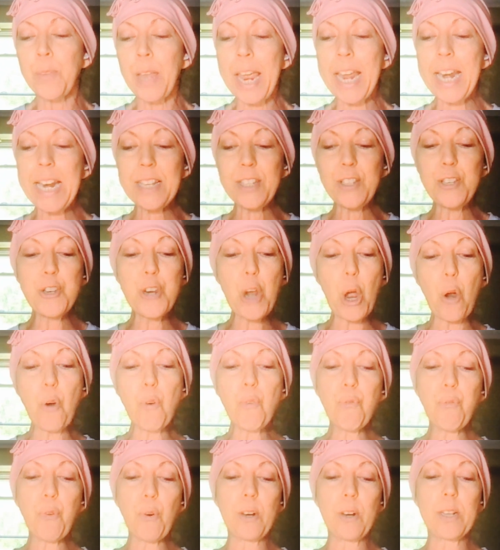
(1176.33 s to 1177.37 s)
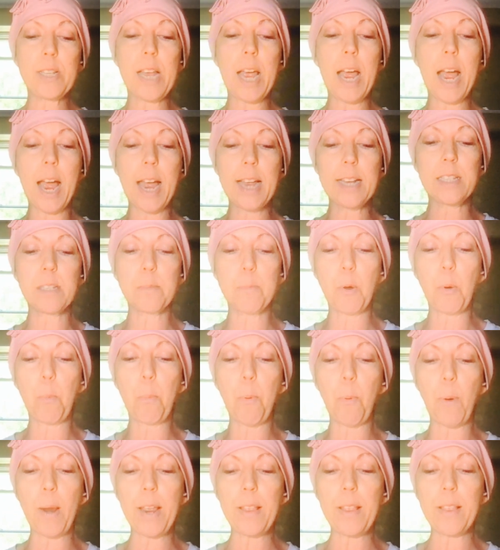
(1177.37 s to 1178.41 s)
and is known for its high smoke
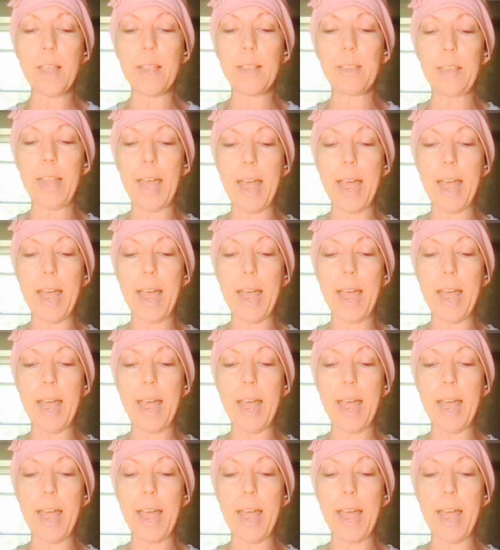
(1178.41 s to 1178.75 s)
point and